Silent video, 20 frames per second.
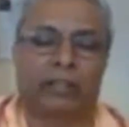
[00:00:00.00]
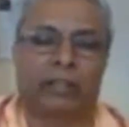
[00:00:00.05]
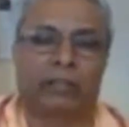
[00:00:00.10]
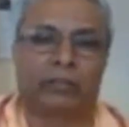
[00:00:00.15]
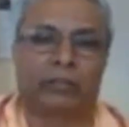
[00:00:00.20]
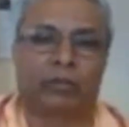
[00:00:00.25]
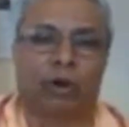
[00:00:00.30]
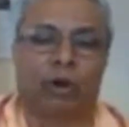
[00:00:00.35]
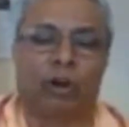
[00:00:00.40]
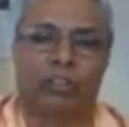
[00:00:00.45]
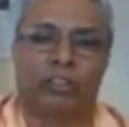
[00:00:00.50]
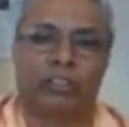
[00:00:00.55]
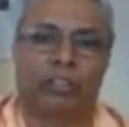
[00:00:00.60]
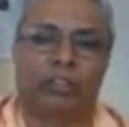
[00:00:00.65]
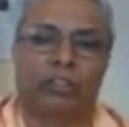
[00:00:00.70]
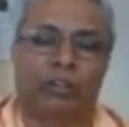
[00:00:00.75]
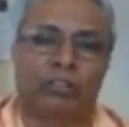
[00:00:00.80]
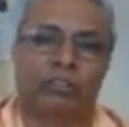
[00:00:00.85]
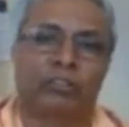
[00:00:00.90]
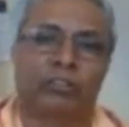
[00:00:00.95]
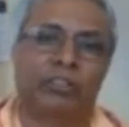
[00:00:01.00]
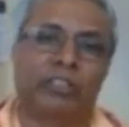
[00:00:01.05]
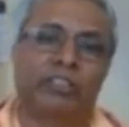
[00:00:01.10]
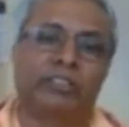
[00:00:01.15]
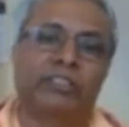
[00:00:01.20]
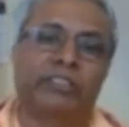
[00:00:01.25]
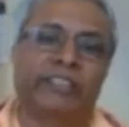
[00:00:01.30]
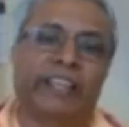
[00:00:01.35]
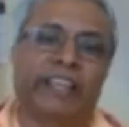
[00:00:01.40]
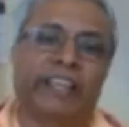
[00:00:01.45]
uh, all the
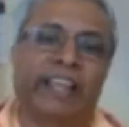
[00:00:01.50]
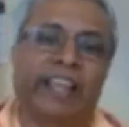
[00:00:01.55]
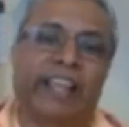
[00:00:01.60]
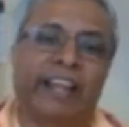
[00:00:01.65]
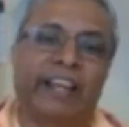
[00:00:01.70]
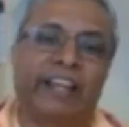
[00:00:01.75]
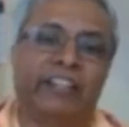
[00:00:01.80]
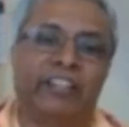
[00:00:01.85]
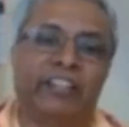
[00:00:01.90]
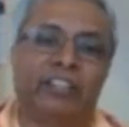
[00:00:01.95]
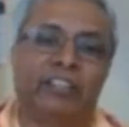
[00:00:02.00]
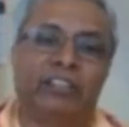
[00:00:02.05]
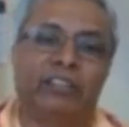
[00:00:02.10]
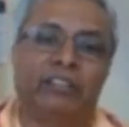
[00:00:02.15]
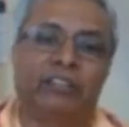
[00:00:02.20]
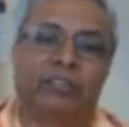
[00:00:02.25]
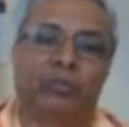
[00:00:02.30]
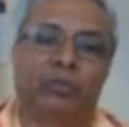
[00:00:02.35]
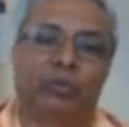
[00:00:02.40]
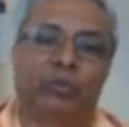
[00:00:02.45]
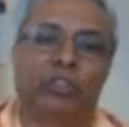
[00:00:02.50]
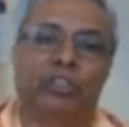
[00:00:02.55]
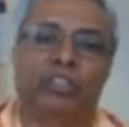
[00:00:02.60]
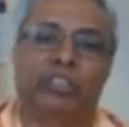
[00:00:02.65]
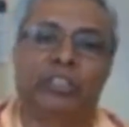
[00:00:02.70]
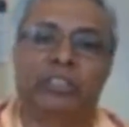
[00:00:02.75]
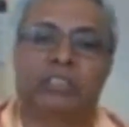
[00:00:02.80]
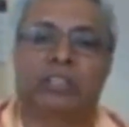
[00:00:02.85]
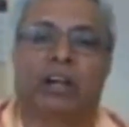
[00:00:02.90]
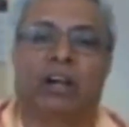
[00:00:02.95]
consonants end with
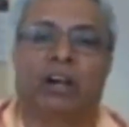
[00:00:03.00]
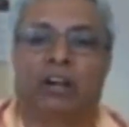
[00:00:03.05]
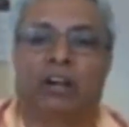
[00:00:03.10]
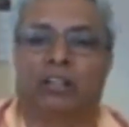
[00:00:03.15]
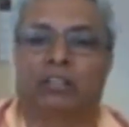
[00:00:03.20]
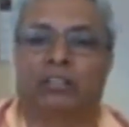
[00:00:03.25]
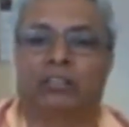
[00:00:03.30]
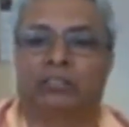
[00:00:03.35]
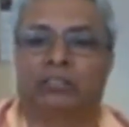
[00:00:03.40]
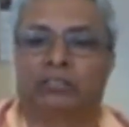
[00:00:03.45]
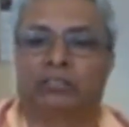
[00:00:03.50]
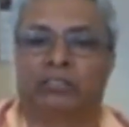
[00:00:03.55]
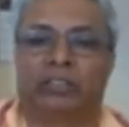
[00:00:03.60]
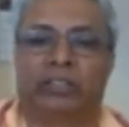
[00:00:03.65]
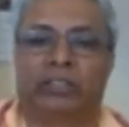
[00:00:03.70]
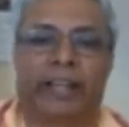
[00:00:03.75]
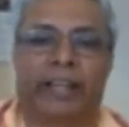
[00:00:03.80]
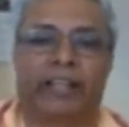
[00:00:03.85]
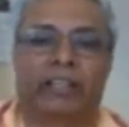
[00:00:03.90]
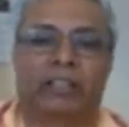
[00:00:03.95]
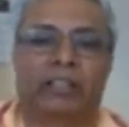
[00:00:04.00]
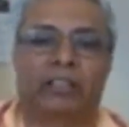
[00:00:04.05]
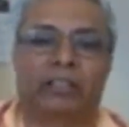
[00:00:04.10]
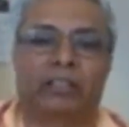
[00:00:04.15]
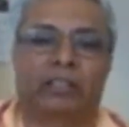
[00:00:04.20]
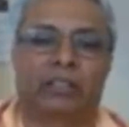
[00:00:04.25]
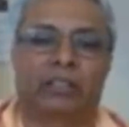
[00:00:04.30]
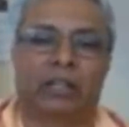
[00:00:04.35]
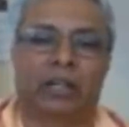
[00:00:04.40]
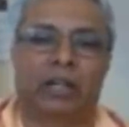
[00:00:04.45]
this A, like
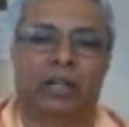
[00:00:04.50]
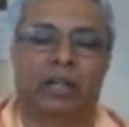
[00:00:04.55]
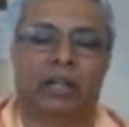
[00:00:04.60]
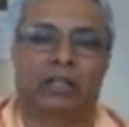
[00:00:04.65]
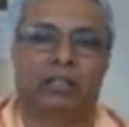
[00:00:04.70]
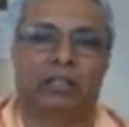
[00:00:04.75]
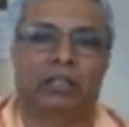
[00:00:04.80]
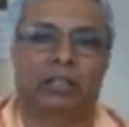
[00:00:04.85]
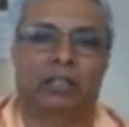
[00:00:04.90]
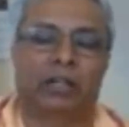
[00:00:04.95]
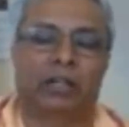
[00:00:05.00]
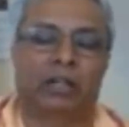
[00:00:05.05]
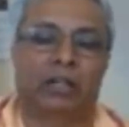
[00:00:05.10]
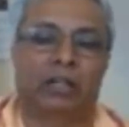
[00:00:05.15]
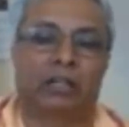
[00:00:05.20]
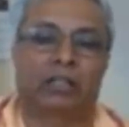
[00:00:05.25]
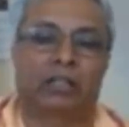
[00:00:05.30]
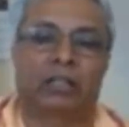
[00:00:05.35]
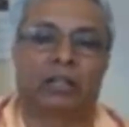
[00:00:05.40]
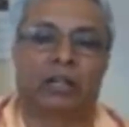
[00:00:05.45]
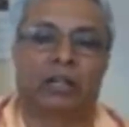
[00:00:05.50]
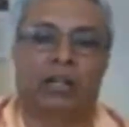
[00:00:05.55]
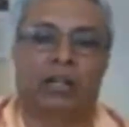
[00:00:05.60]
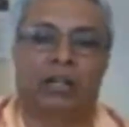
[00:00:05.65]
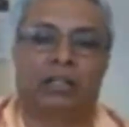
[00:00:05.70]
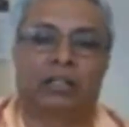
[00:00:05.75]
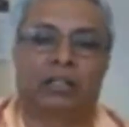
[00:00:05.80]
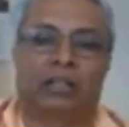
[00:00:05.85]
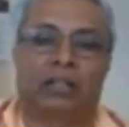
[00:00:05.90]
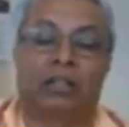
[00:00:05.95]
ka, kha,
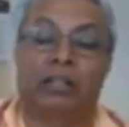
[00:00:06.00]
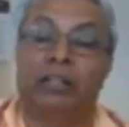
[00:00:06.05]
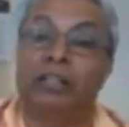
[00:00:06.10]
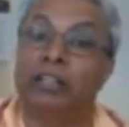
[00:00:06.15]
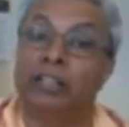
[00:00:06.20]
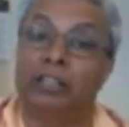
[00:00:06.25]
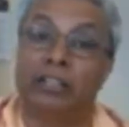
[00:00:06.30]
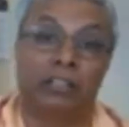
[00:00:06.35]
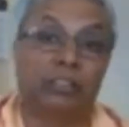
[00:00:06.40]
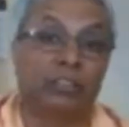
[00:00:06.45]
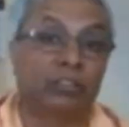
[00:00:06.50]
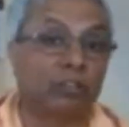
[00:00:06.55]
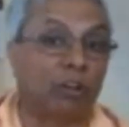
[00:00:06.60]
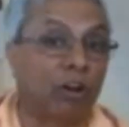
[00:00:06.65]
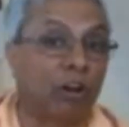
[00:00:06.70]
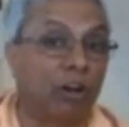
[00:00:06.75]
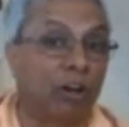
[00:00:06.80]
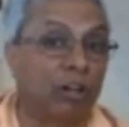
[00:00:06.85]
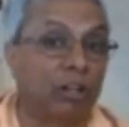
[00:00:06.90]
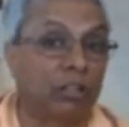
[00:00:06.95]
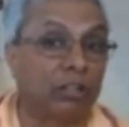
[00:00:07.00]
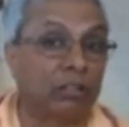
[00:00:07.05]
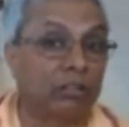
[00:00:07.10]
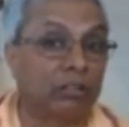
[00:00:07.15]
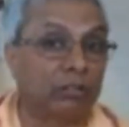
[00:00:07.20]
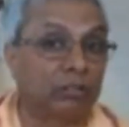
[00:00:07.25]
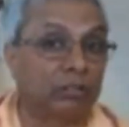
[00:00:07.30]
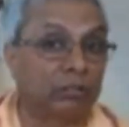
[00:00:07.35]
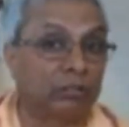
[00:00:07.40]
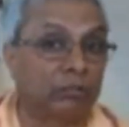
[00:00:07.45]
ga, gha. It is all
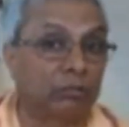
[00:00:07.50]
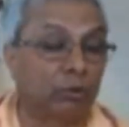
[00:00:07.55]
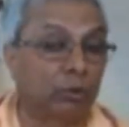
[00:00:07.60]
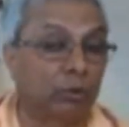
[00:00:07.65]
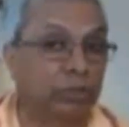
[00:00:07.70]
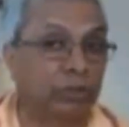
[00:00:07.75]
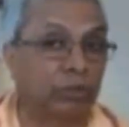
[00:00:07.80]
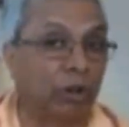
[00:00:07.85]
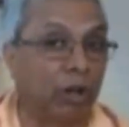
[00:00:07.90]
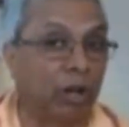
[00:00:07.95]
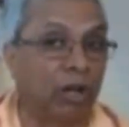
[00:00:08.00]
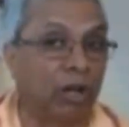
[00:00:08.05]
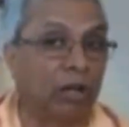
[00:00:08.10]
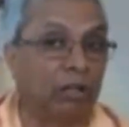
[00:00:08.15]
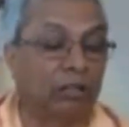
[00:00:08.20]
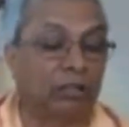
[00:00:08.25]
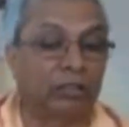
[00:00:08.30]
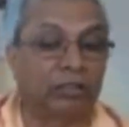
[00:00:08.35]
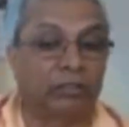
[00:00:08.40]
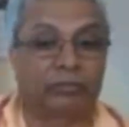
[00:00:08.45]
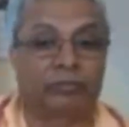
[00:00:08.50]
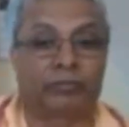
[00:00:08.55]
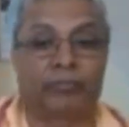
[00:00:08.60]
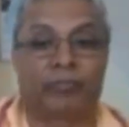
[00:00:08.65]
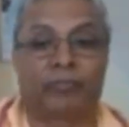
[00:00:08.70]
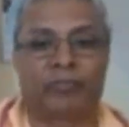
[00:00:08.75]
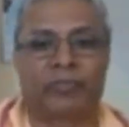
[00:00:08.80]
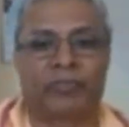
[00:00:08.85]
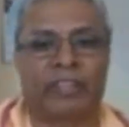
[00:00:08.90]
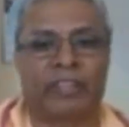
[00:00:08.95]
with A.
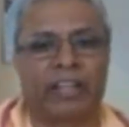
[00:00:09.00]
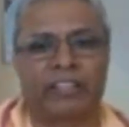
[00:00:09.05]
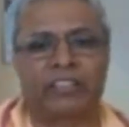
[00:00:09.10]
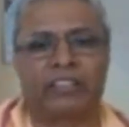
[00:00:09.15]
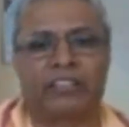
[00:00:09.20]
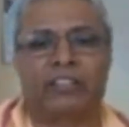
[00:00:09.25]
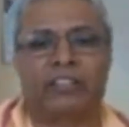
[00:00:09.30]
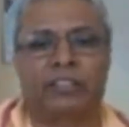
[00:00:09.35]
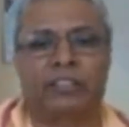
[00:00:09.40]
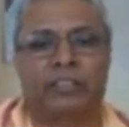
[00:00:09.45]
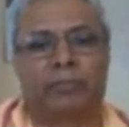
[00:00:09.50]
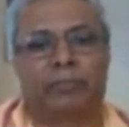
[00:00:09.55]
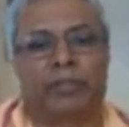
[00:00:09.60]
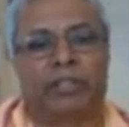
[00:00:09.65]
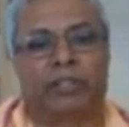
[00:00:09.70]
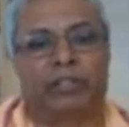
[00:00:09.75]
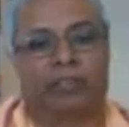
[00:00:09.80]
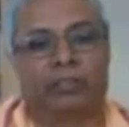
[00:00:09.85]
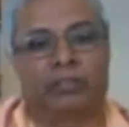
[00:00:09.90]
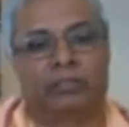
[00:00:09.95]
That is the discipline.